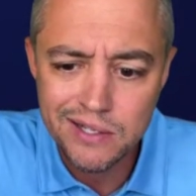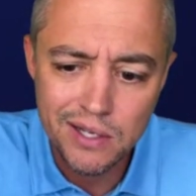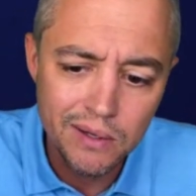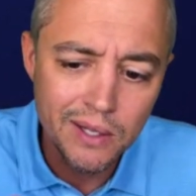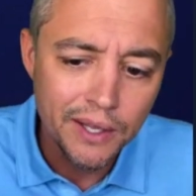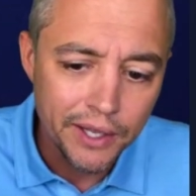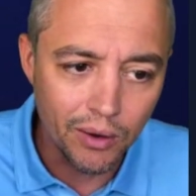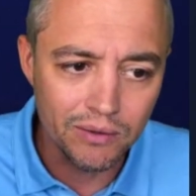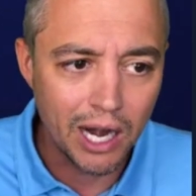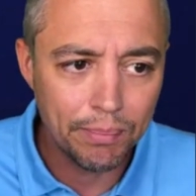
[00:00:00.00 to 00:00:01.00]
So, you know,
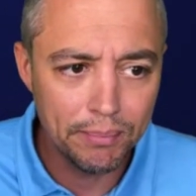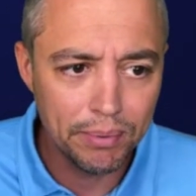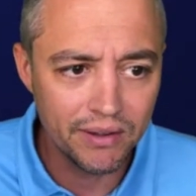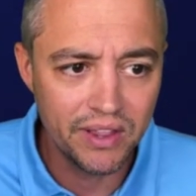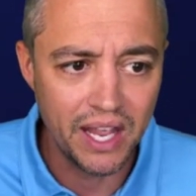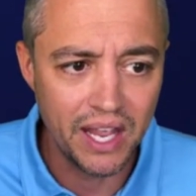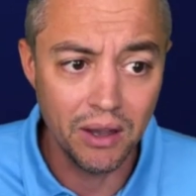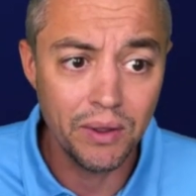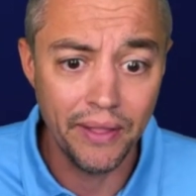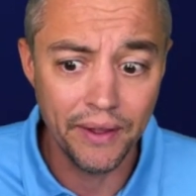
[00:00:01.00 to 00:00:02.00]
a lot of people are saying,
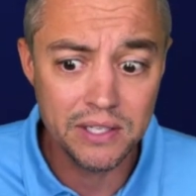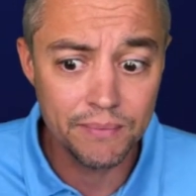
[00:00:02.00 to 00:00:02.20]
okay, there's some